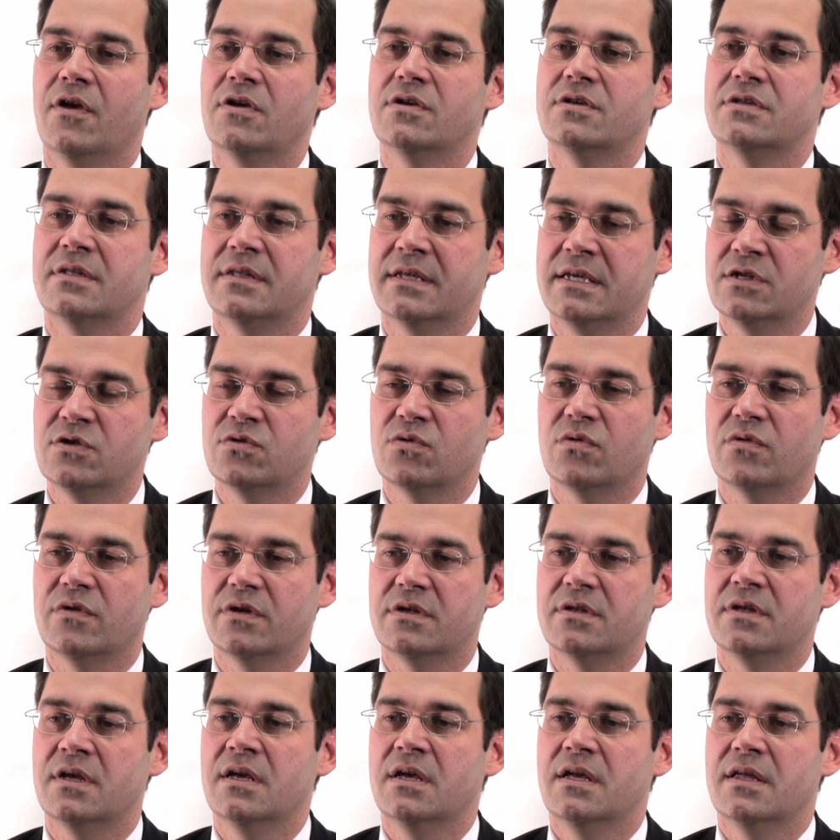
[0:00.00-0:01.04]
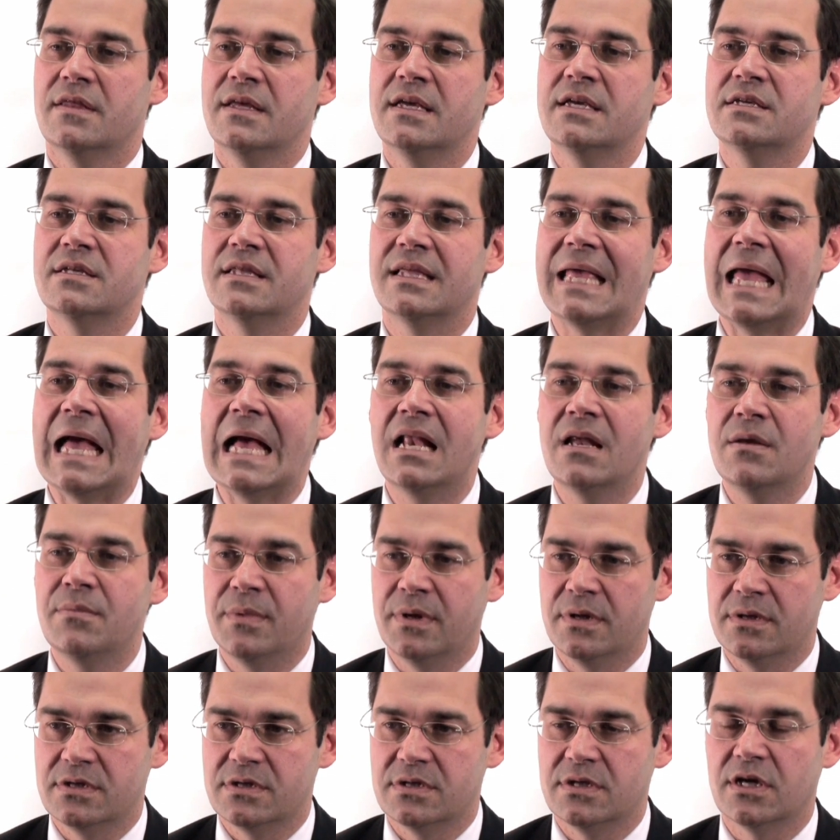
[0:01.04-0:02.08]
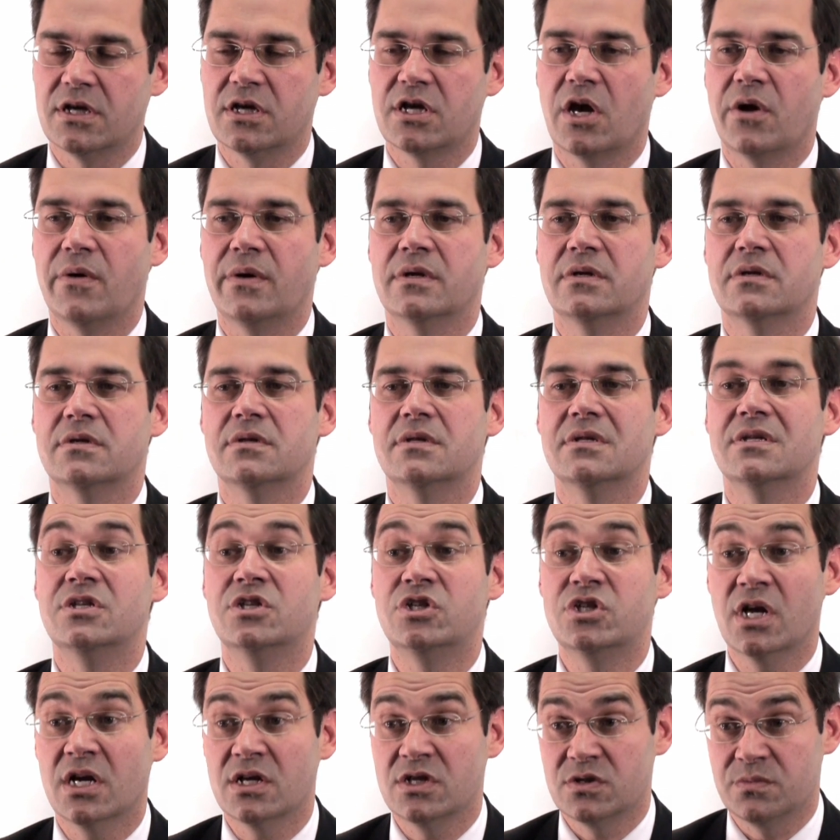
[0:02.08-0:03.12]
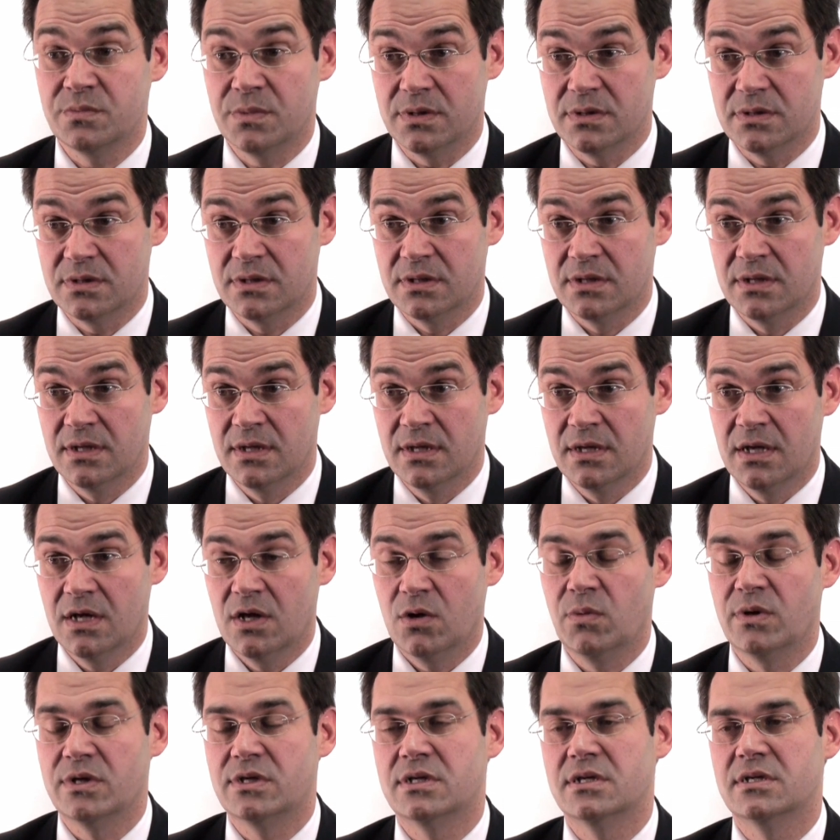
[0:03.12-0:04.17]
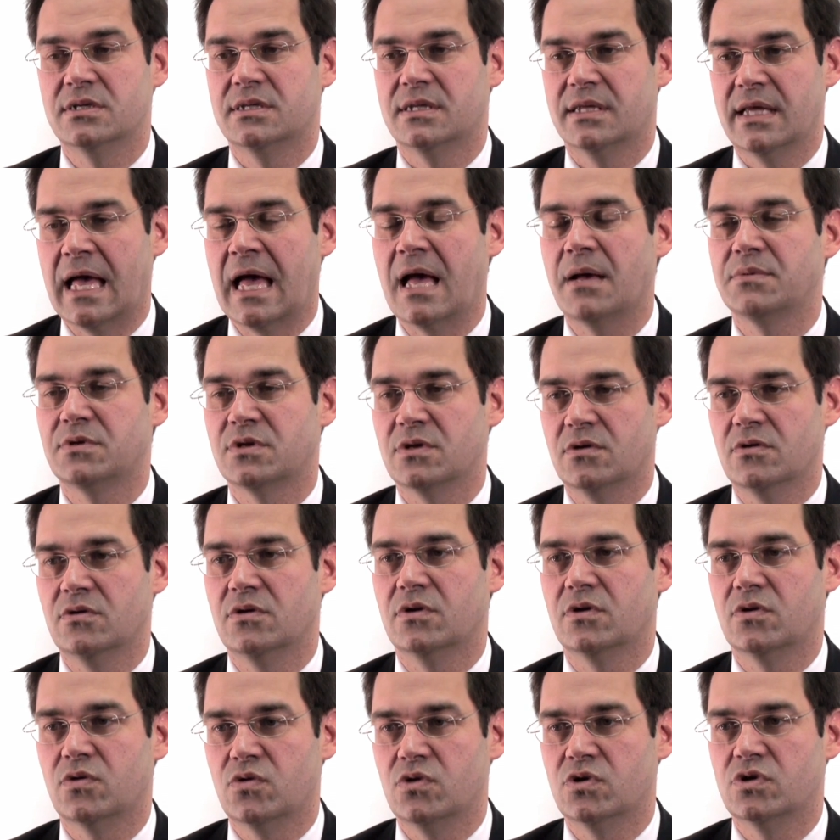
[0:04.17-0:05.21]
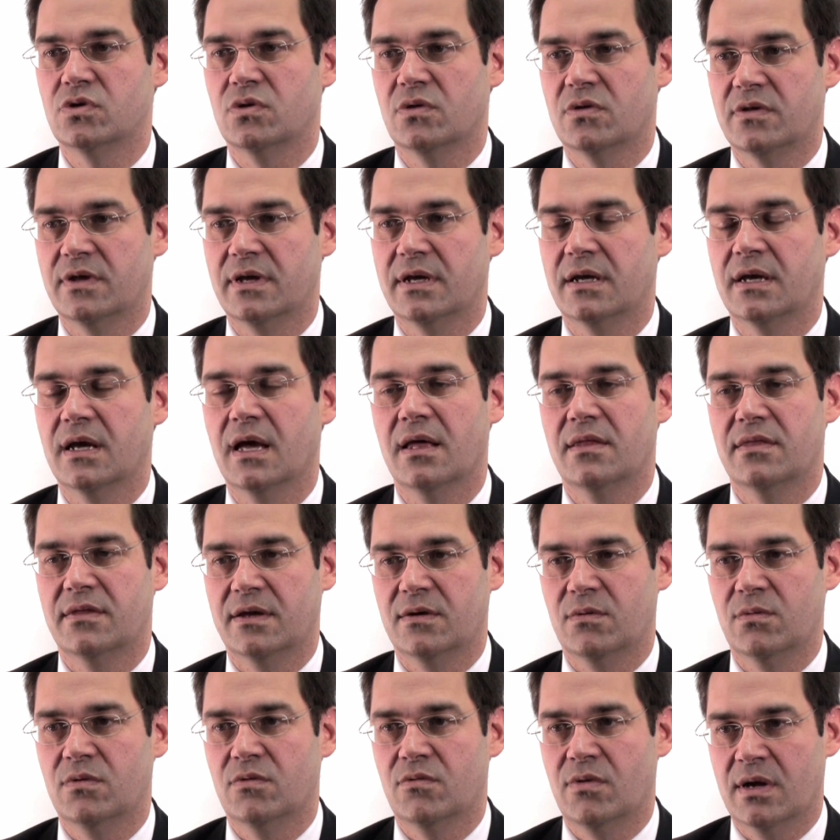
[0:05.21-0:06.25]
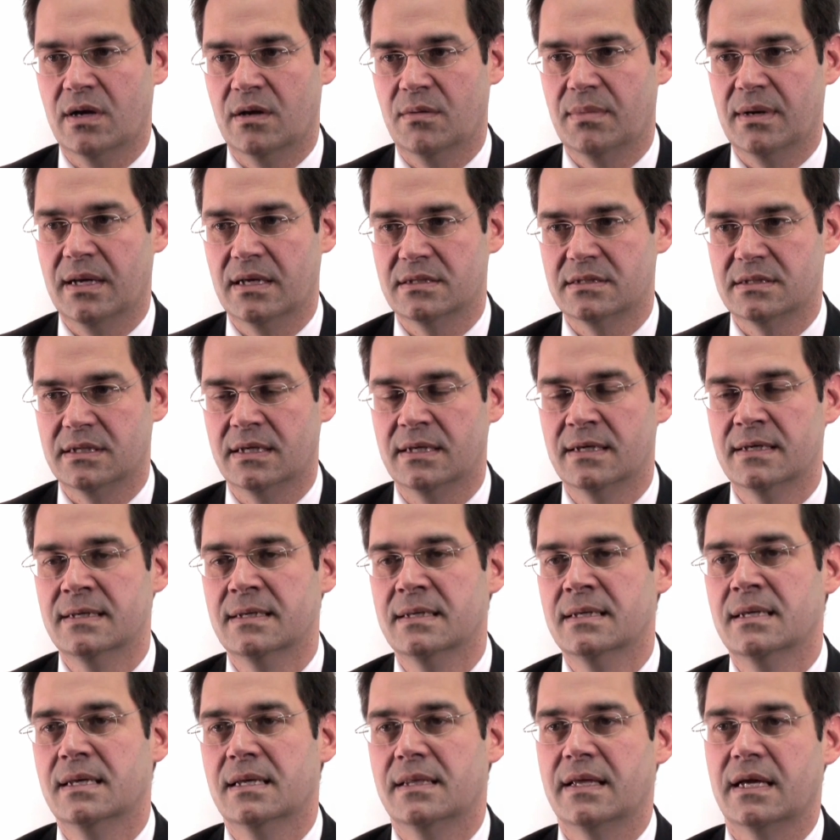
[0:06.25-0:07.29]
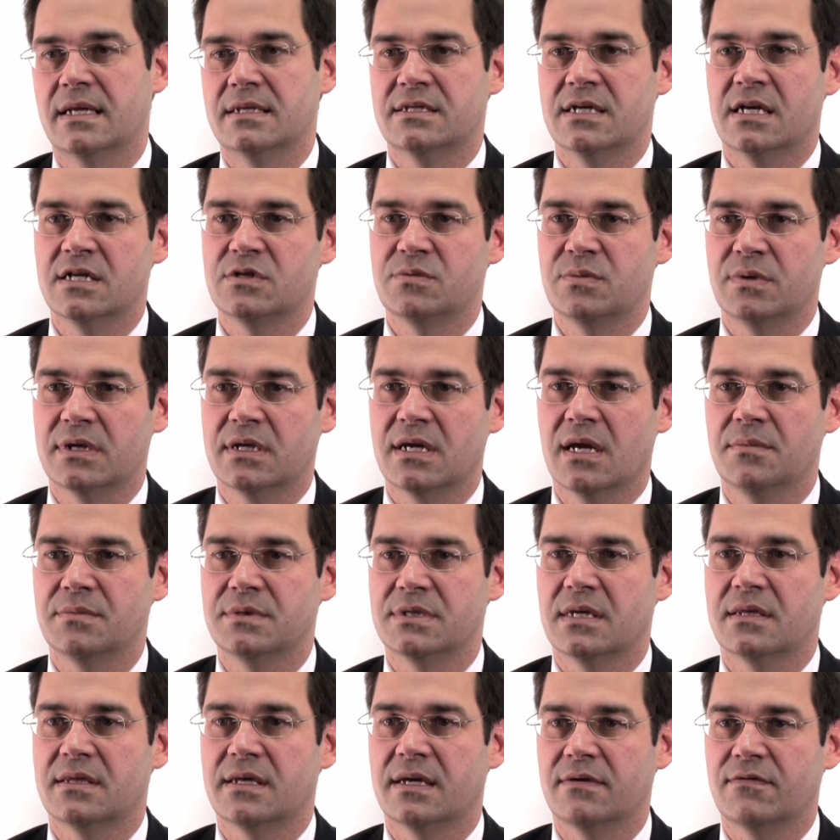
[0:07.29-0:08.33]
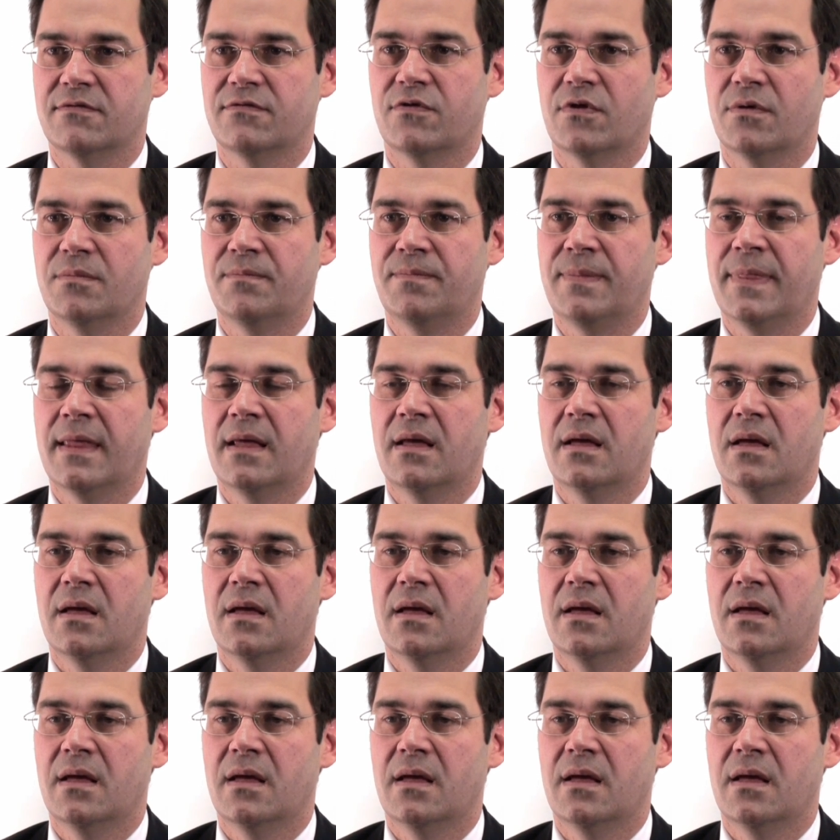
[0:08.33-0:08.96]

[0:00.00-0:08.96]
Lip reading: these are the elements that go into the judgment, which is the absolutely crucial thing, I think, with rhinoplasty. That judgment comes, I think, from